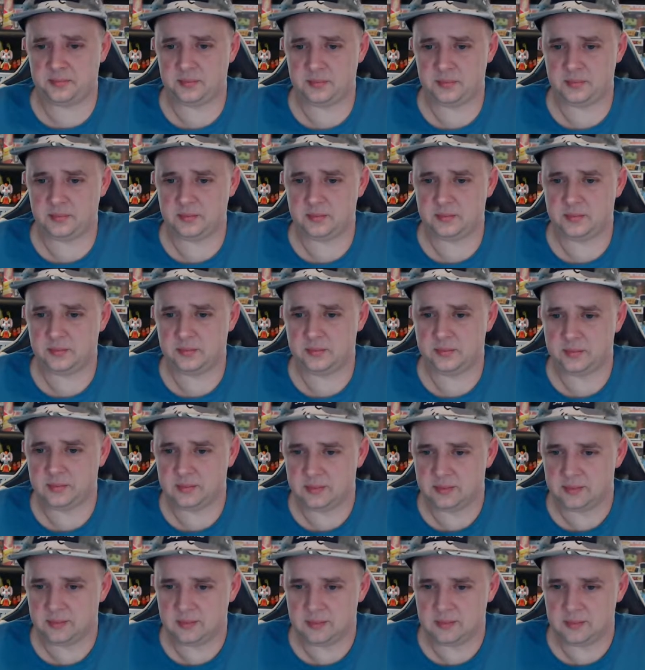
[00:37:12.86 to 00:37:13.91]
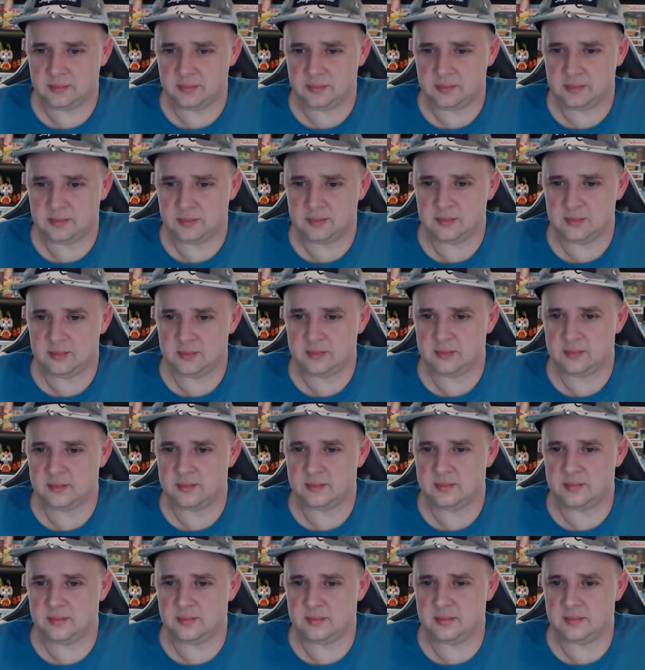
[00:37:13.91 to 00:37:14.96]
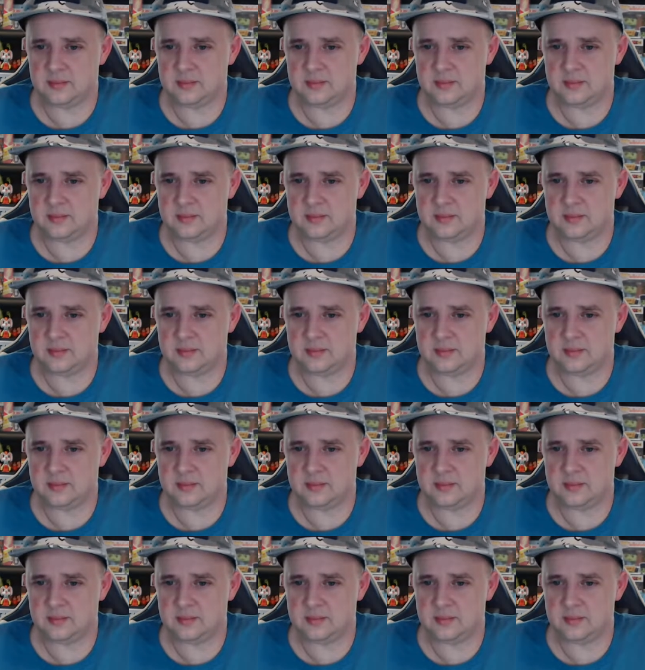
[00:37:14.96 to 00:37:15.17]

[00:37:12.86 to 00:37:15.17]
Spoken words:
[no speech]